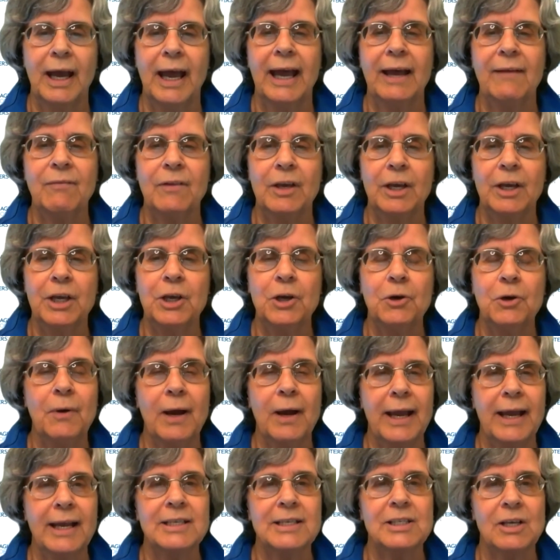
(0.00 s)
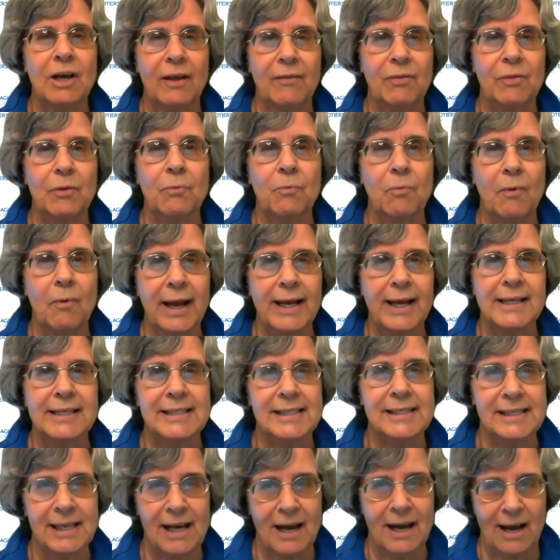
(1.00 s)
and the QA is on the right
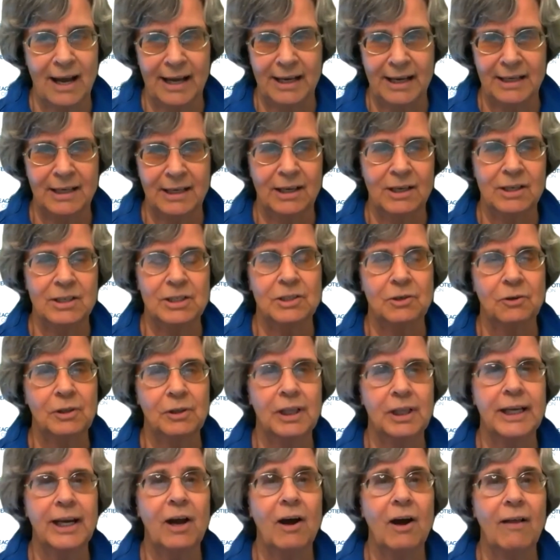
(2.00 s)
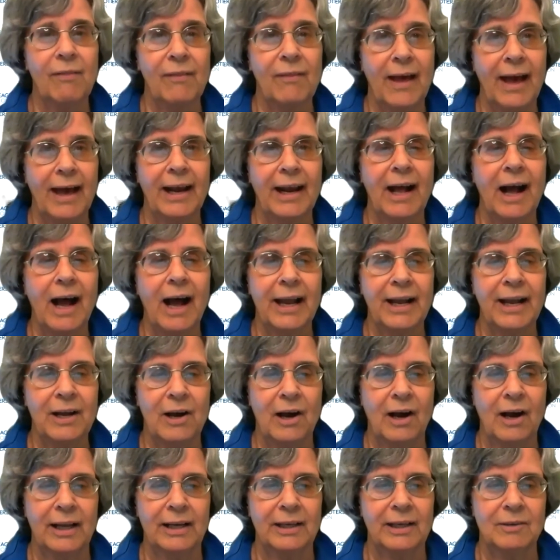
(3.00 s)
side. So click on that
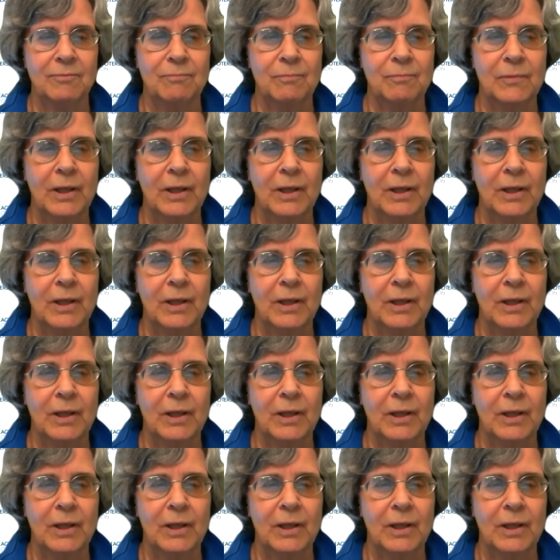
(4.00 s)
icon.